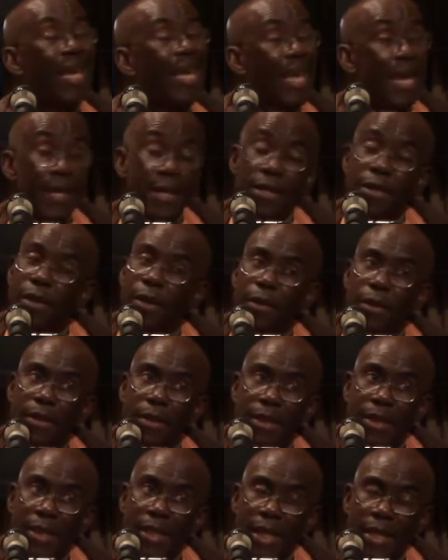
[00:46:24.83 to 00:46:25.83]
It did not
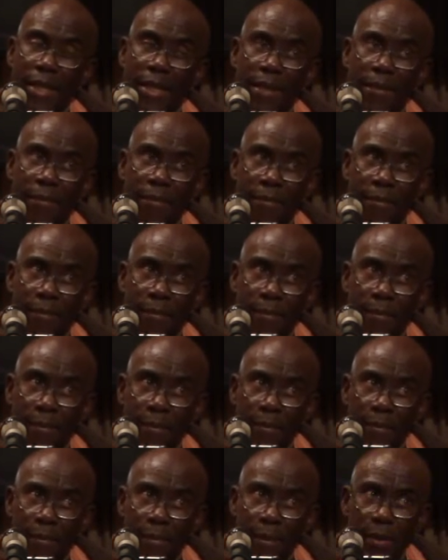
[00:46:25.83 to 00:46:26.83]
take him
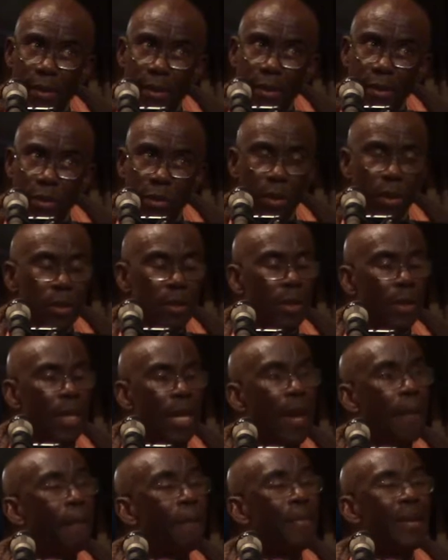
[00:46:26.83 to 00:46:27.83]
such
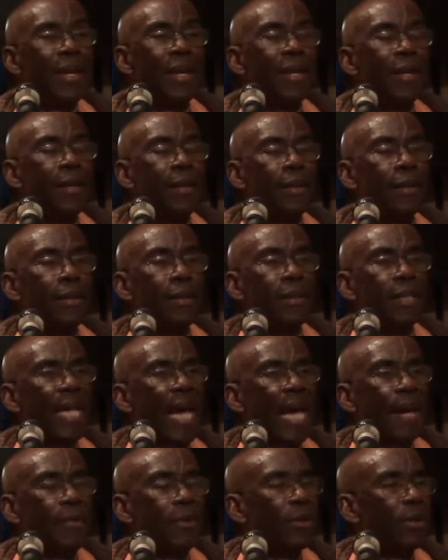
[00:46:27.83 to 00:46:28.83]
a big
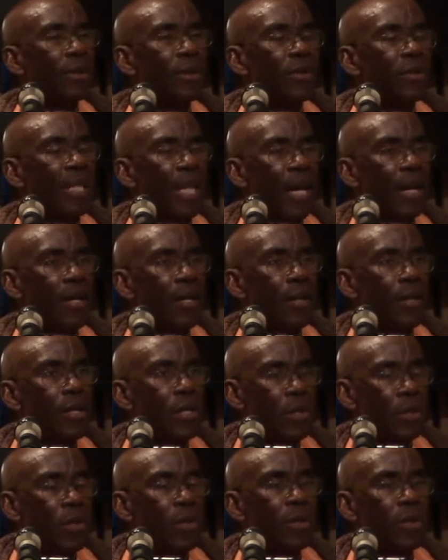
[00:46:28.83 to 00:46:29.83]
time to understand
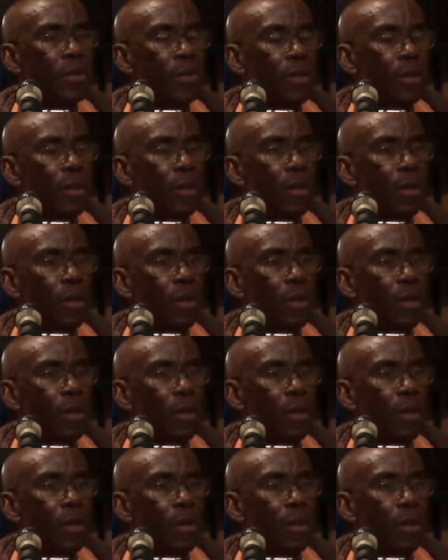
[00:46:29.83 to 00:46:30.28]
those